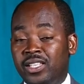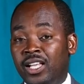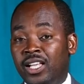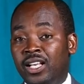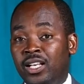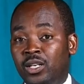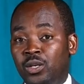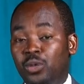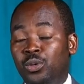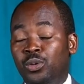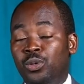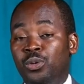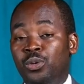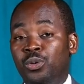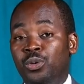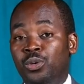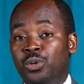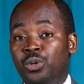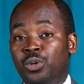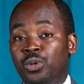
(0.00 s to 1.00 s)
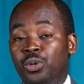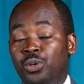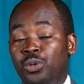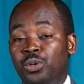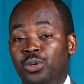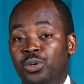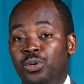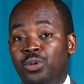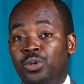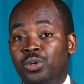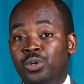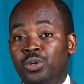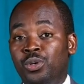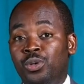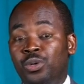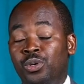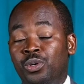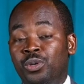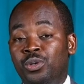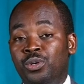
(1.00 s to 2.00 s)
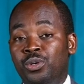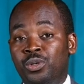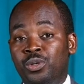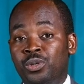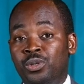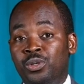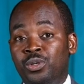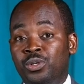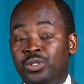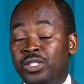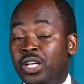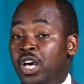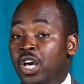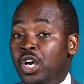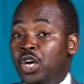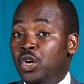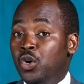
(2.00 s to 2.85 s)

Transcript: the Lord.